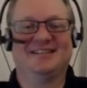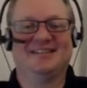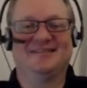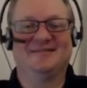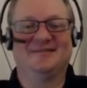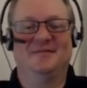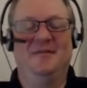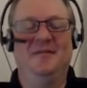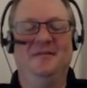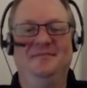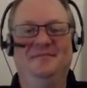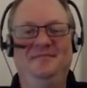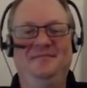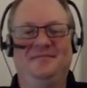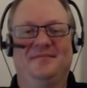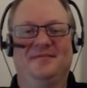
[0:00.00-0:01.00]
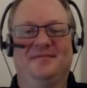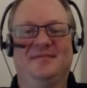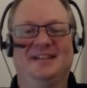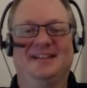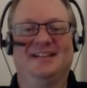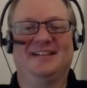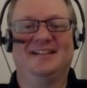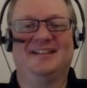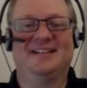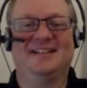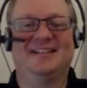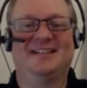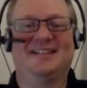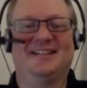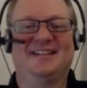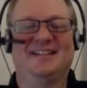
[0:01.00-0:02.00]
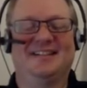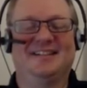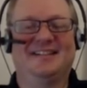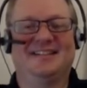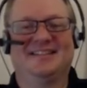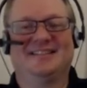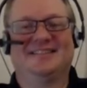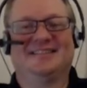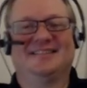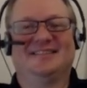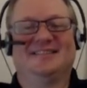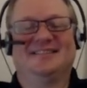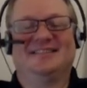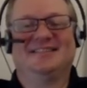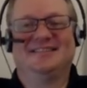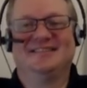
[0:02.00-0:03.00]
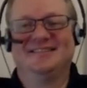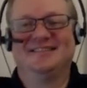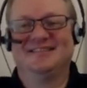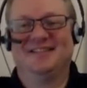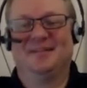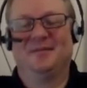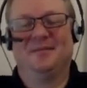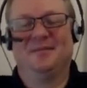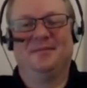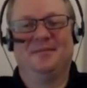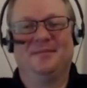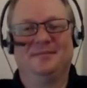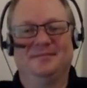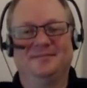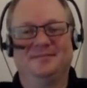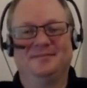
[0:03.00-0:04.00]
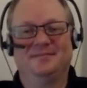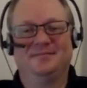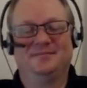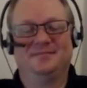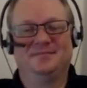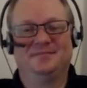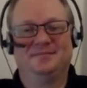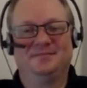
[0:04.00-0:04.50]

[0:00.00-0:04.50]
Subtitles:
(silent)